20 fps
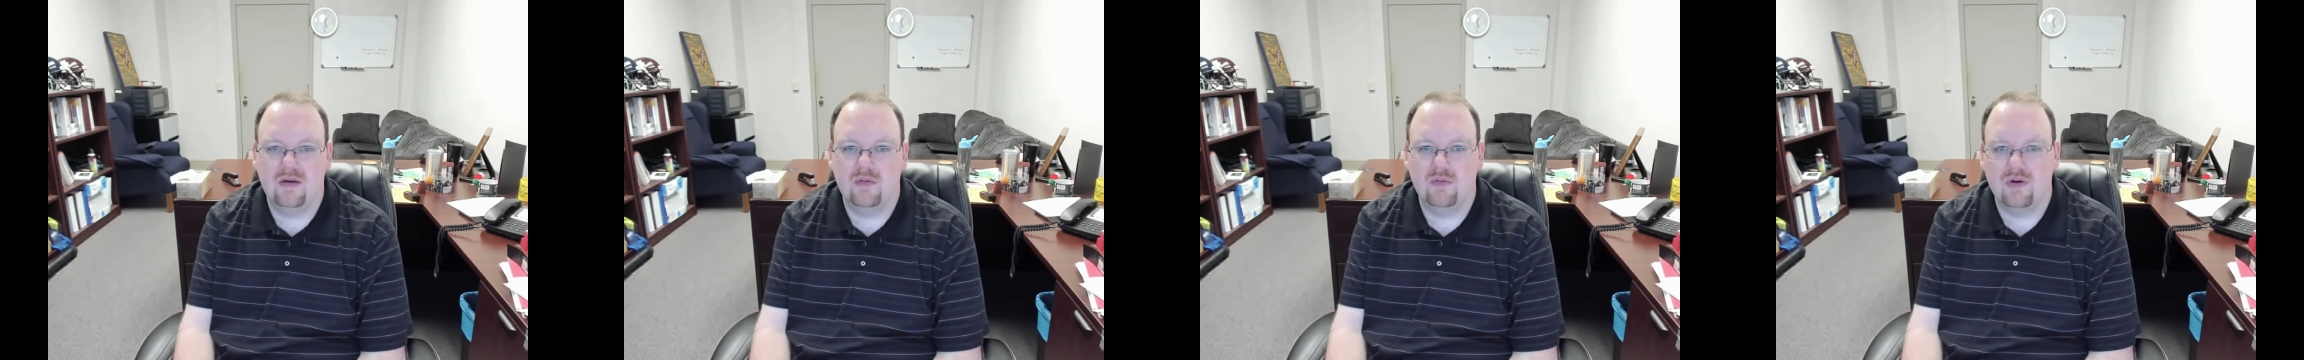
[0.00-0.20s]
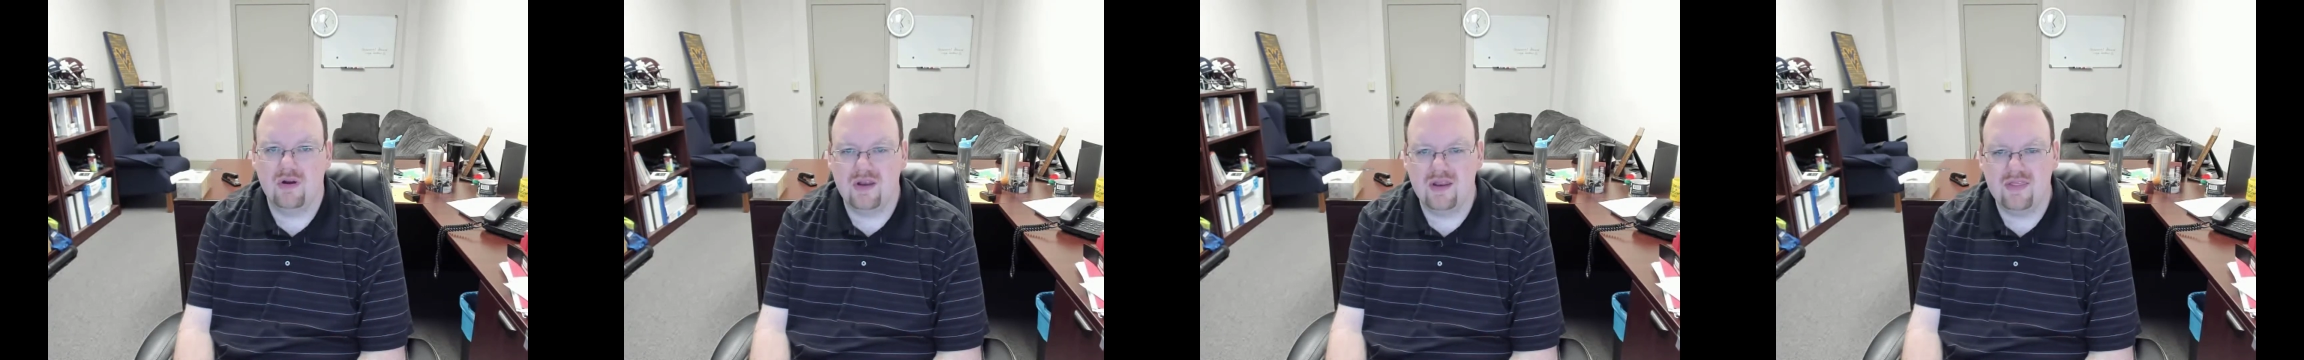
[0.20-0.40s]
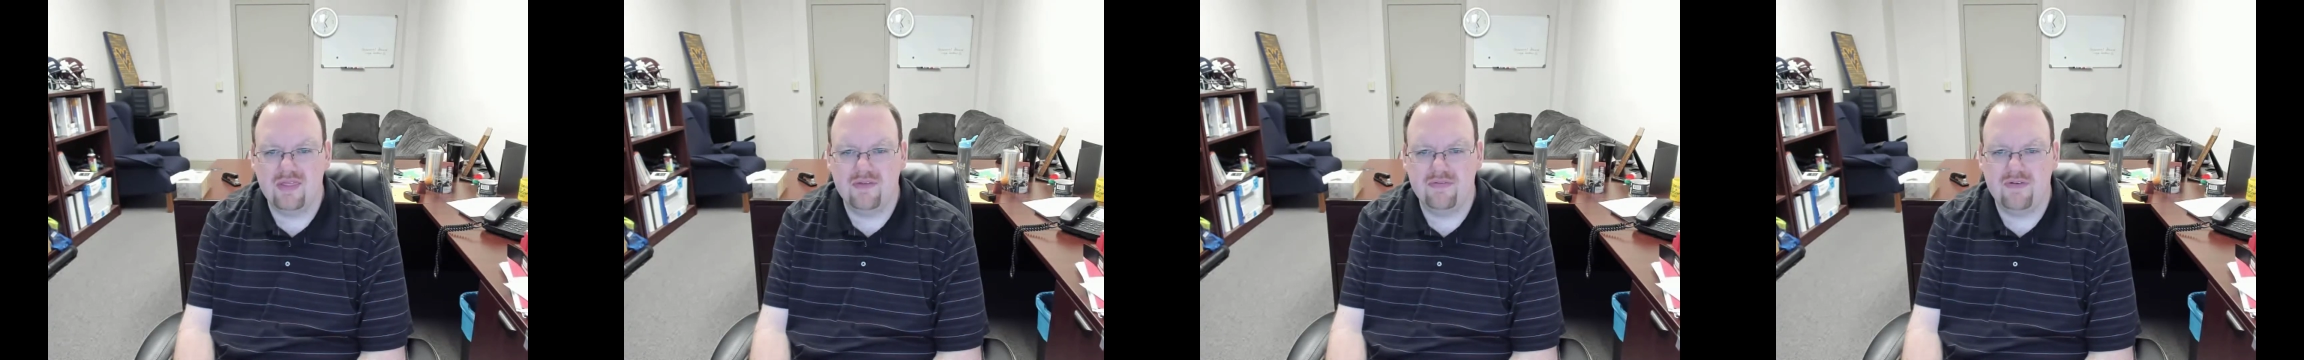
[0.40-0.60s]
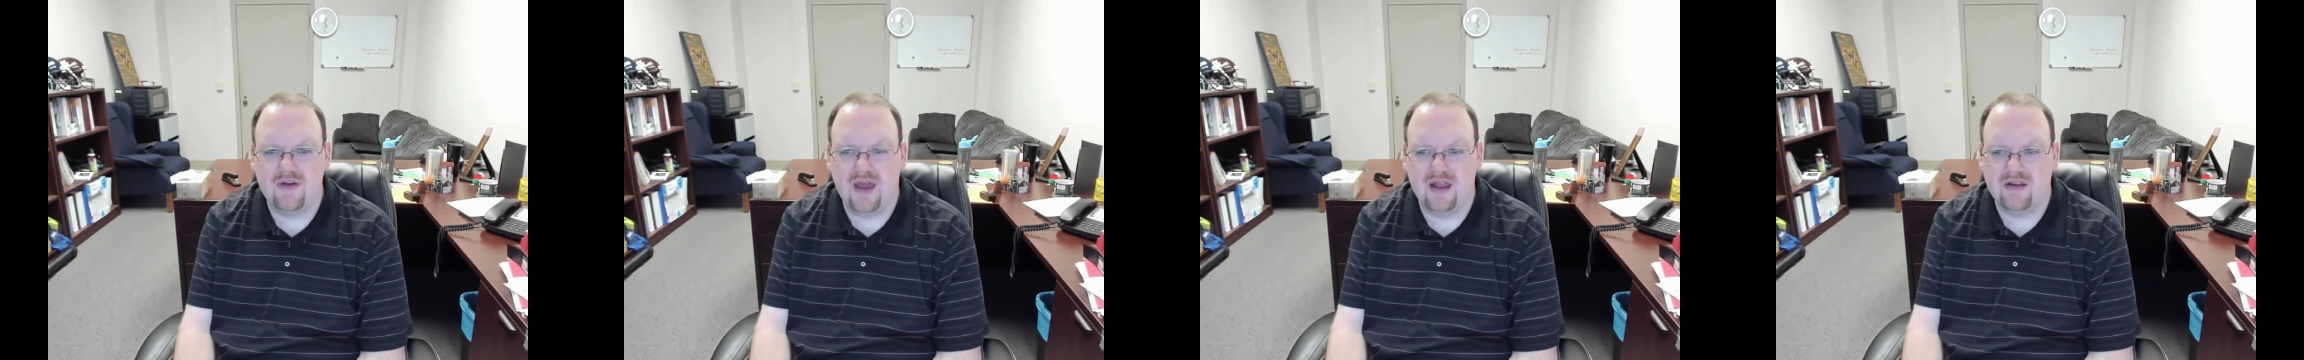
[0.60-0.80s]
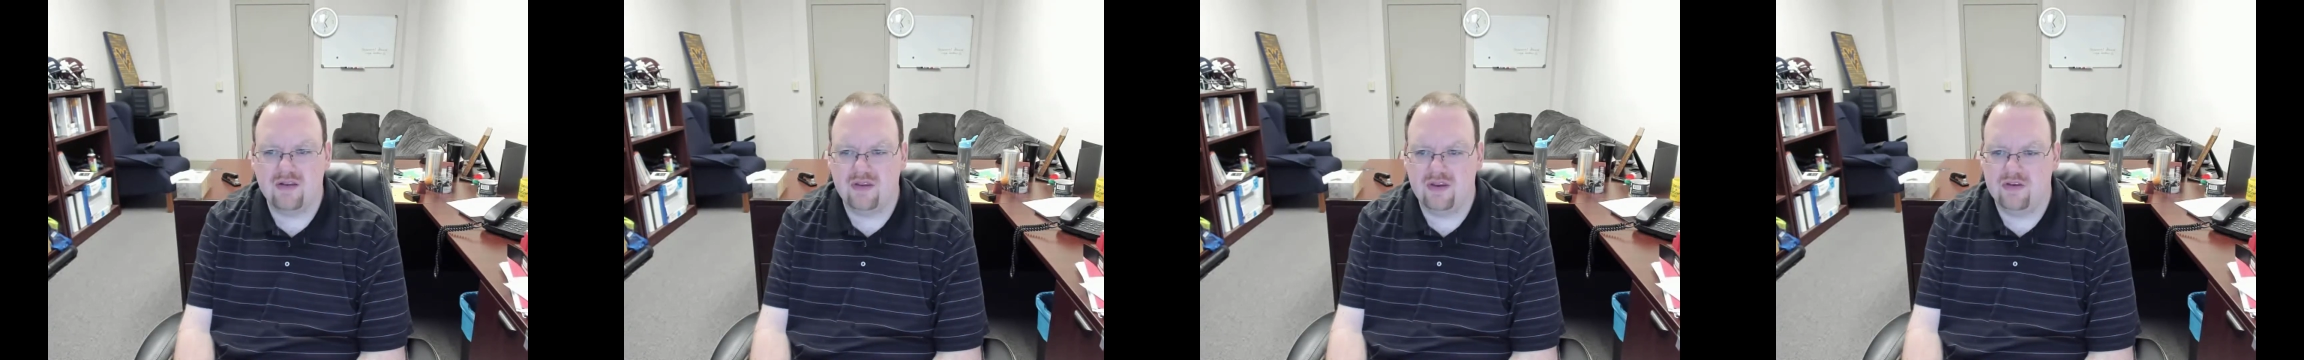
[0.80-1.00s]
Where did the
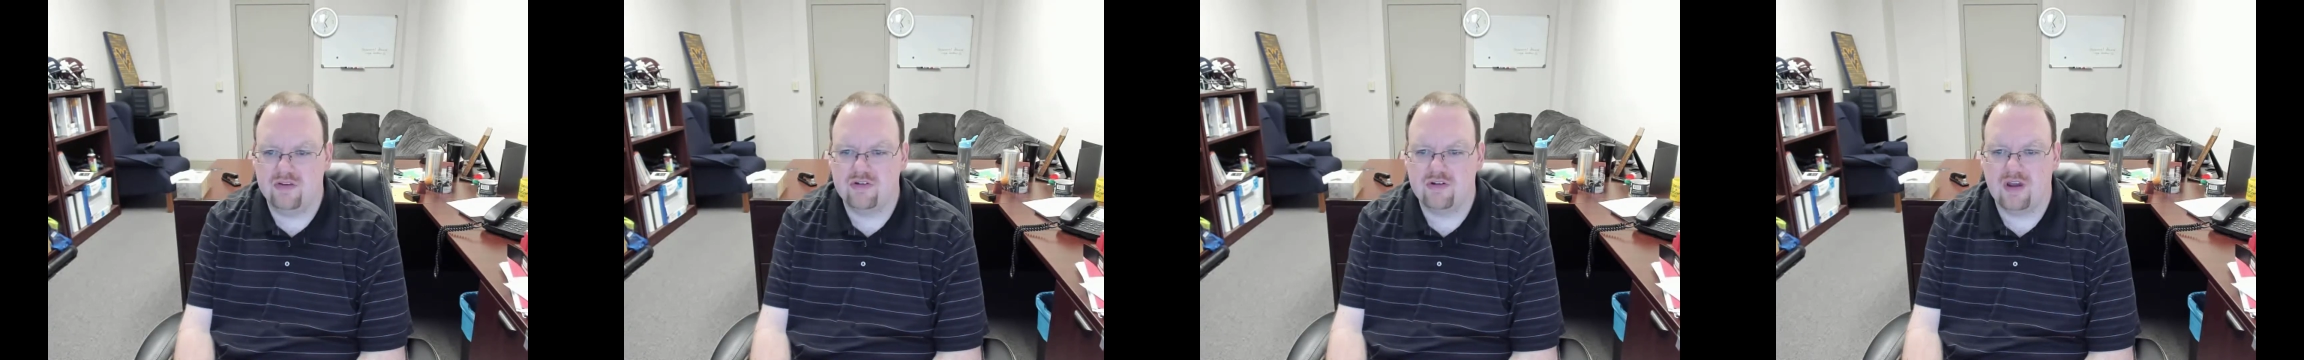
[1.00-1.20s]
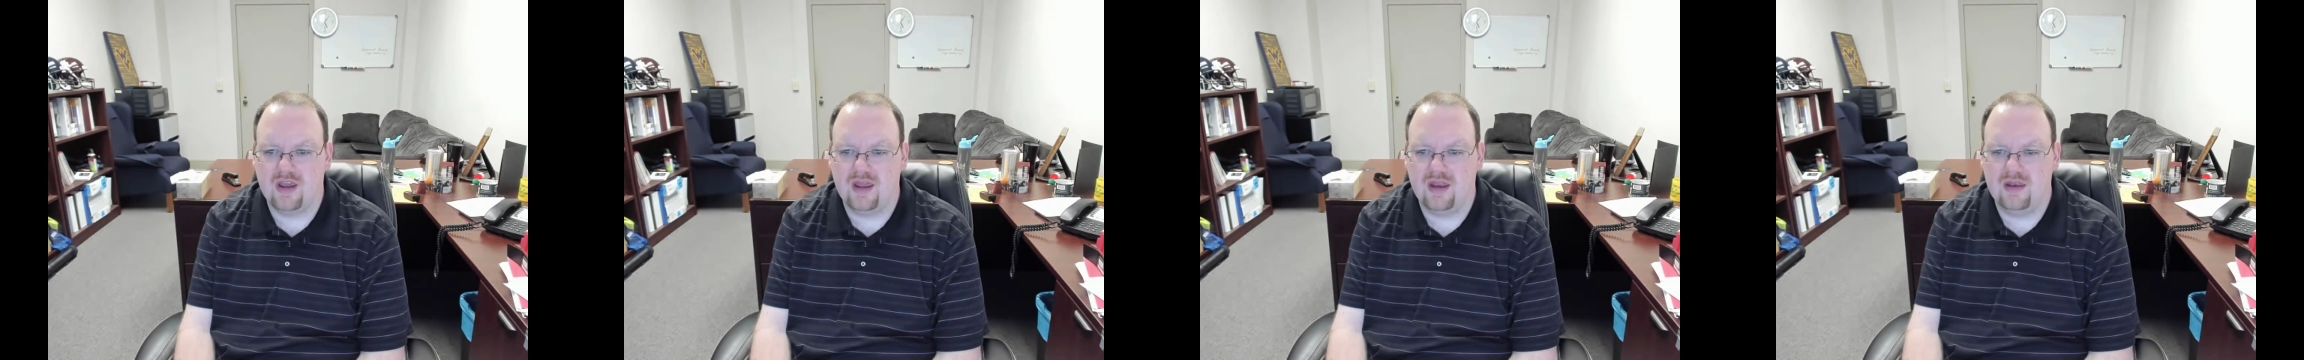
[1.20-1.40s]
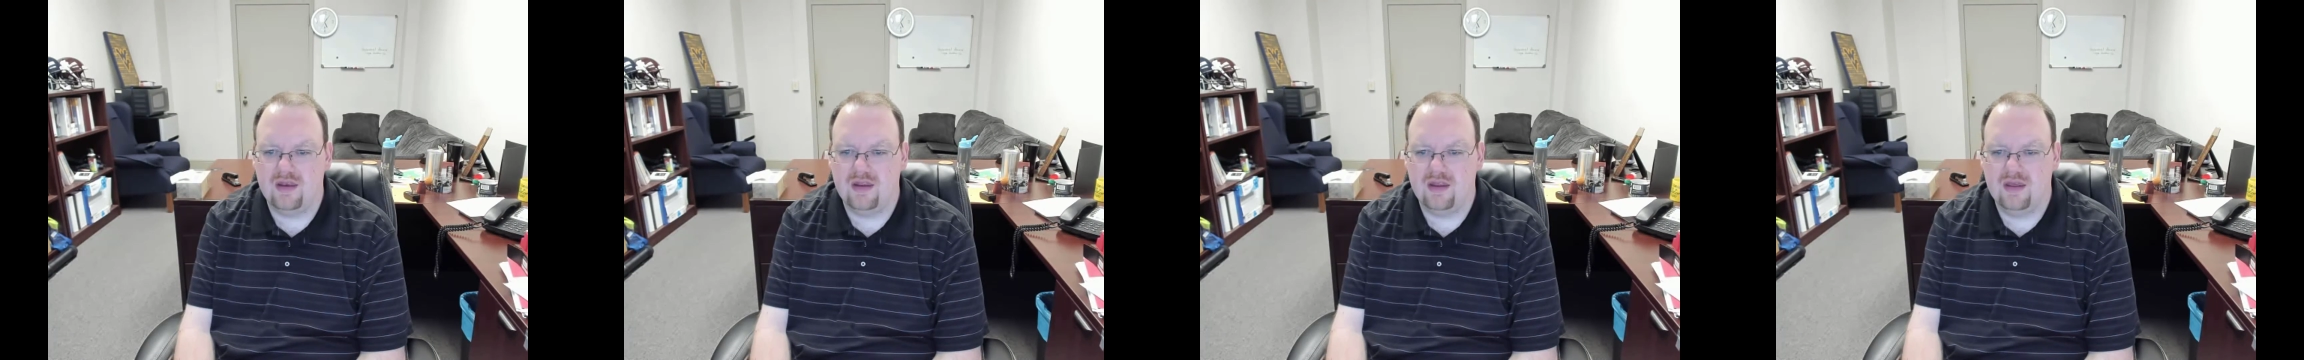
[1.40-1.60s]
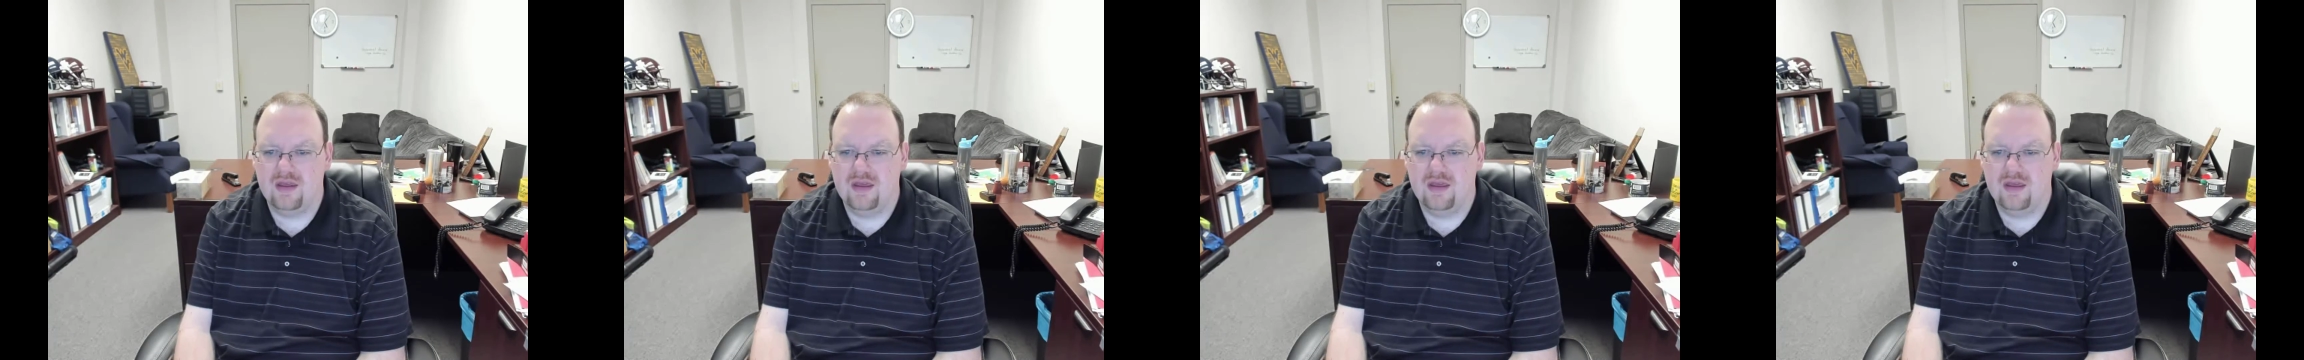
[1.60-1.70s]
faculty train?